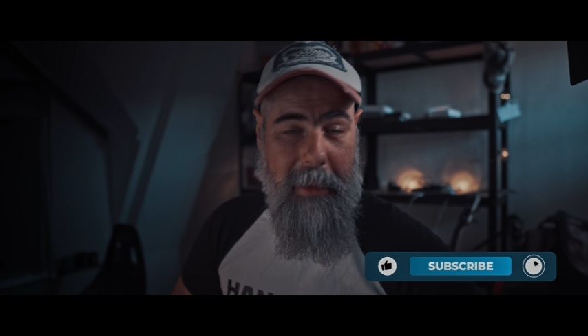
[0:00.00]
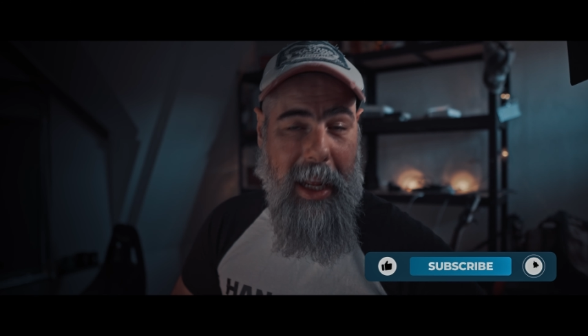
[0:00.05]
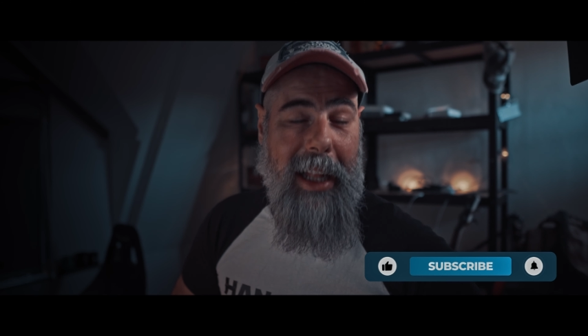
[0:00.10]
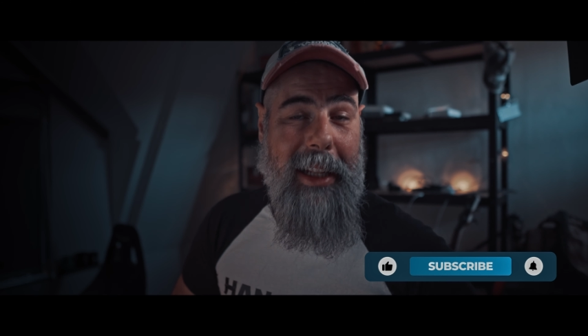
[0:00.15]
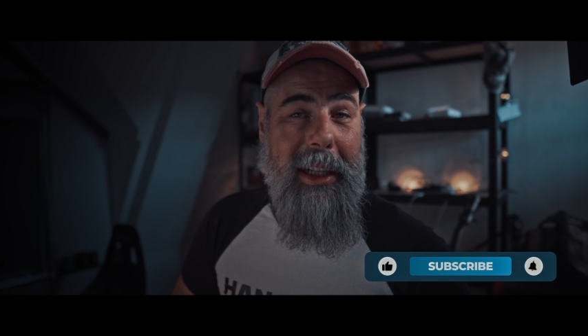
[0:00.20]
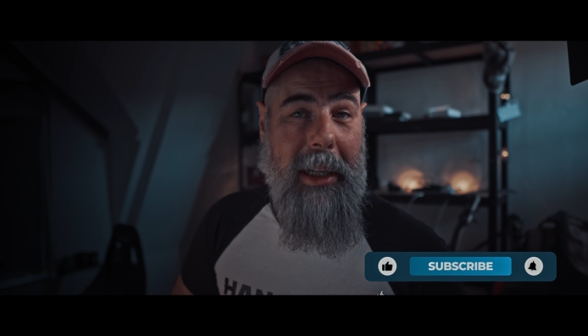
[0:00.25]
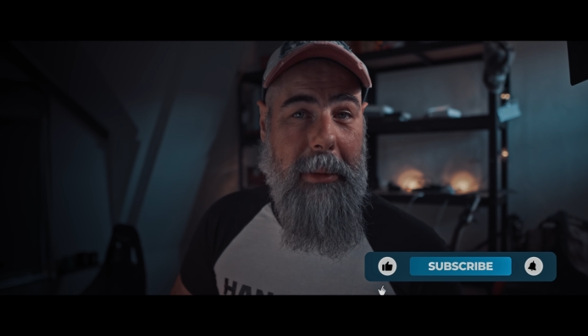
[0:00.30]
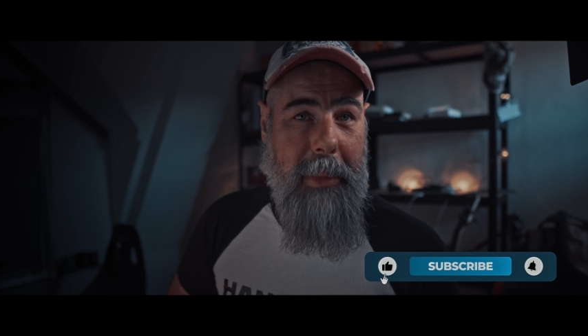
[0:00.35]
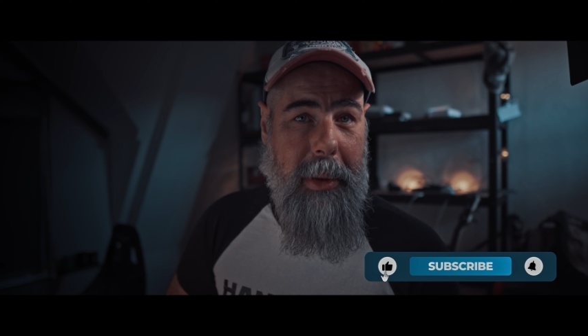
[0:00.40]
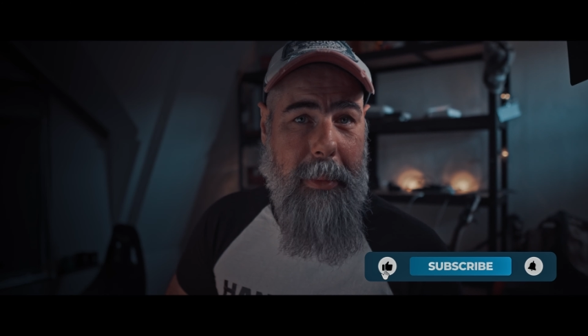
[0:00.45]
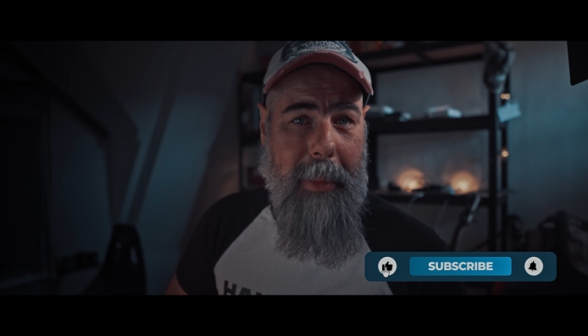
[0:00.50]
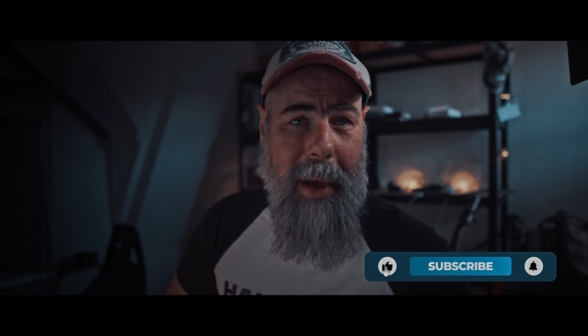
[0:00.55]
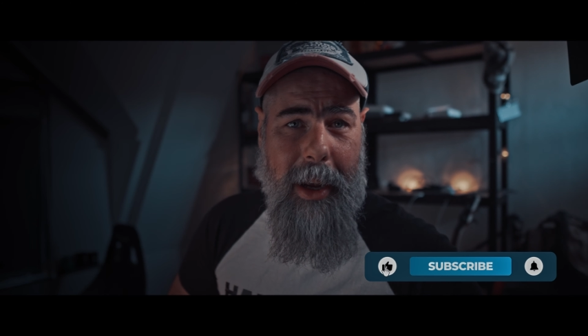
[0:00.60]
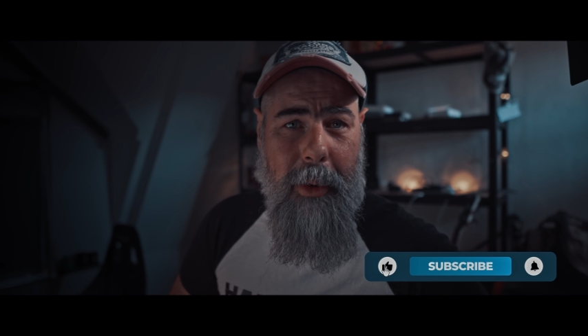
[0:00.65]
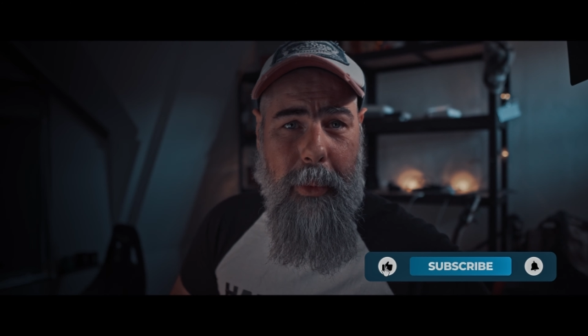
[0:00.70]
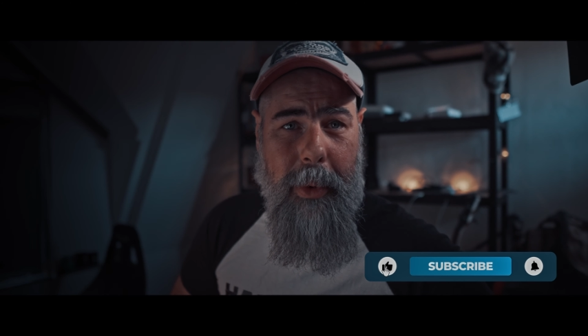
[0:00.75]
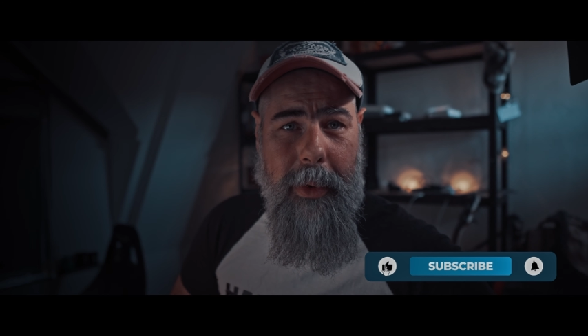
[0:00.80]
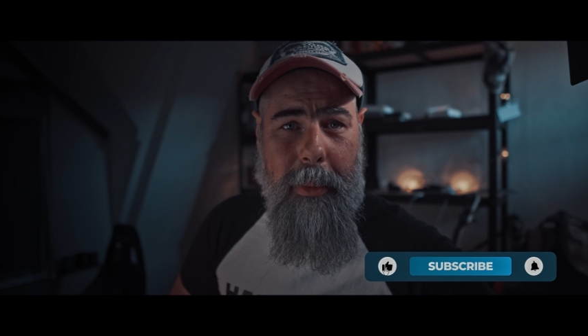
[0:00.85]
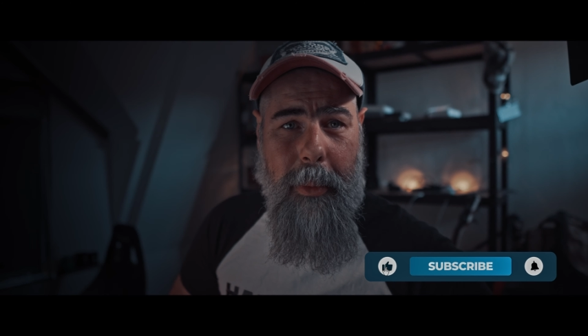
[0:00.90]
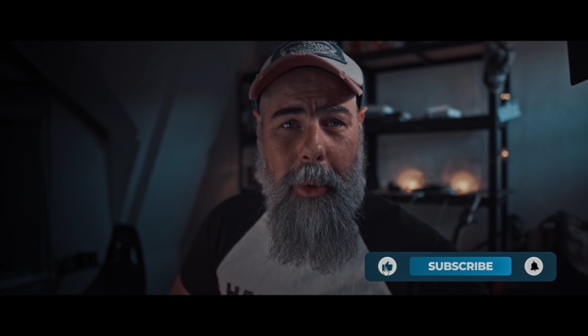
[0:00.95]
I'll be
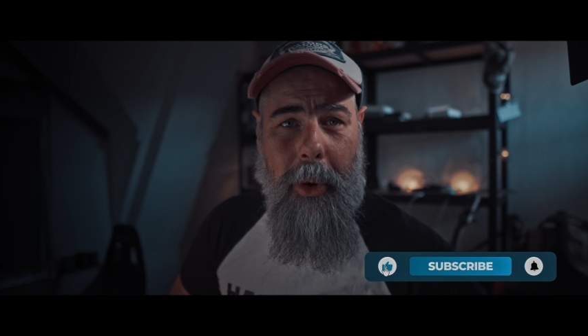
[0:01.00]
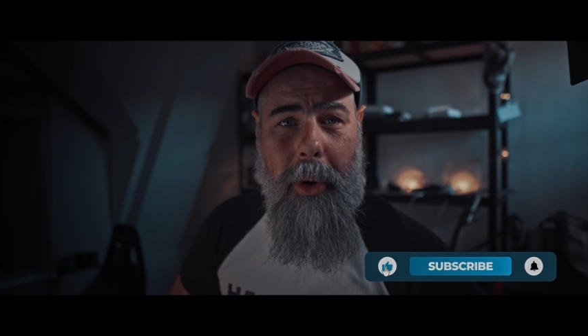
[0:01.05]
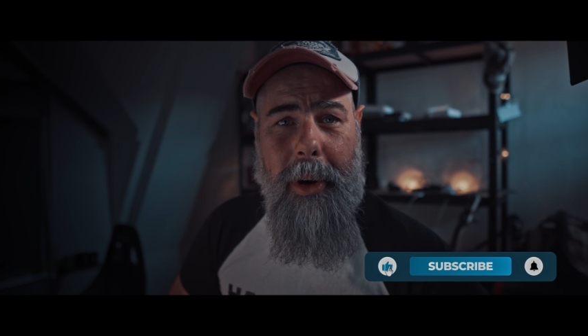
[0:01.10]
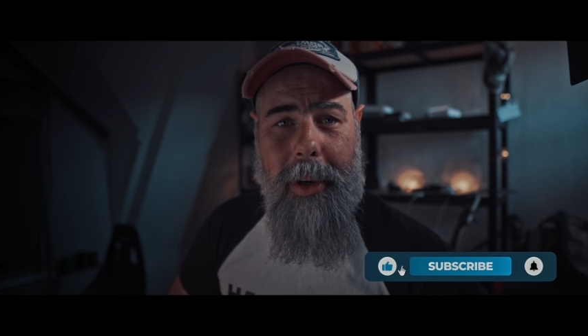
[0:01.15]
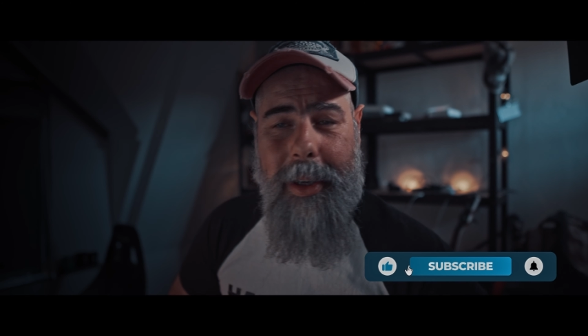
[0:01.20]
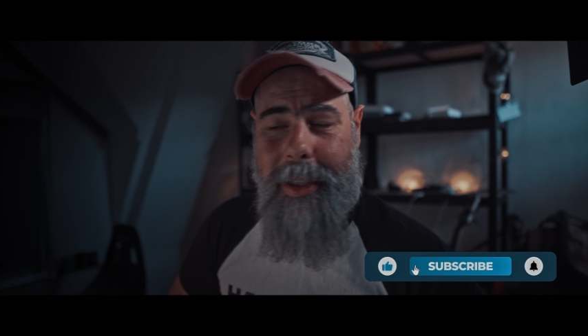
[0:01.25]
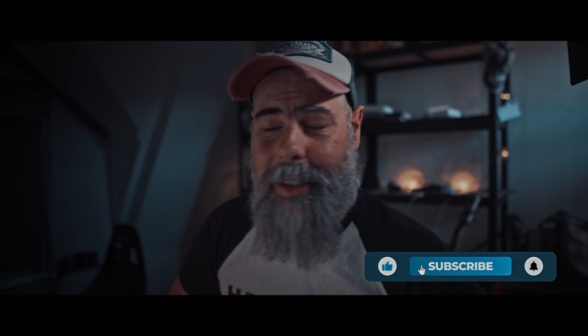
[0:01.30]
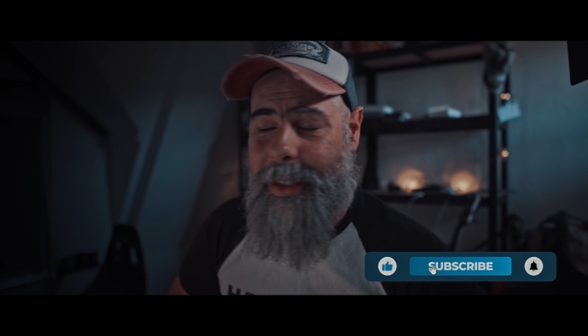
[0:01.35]
back with more.